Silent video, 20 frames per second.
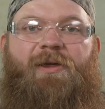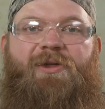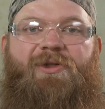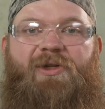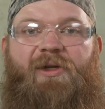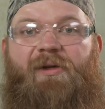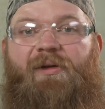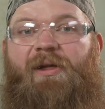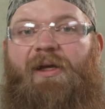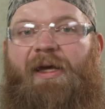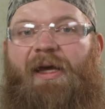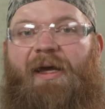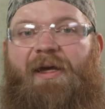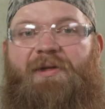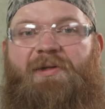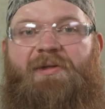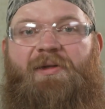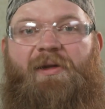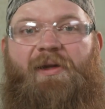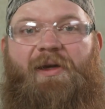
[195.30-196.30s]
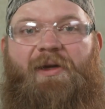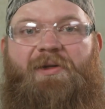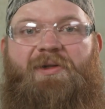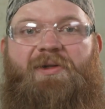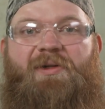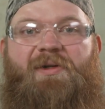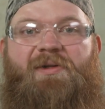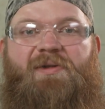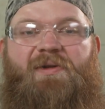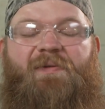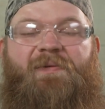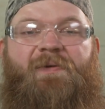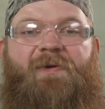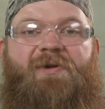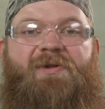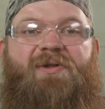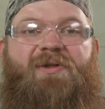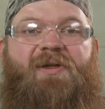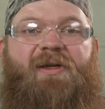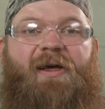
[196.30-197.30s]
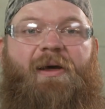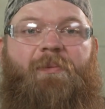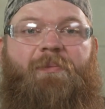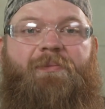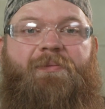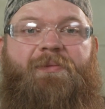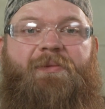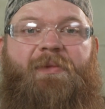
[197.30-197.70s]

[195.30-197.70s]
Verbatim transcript: Shielding gas selection is the first step.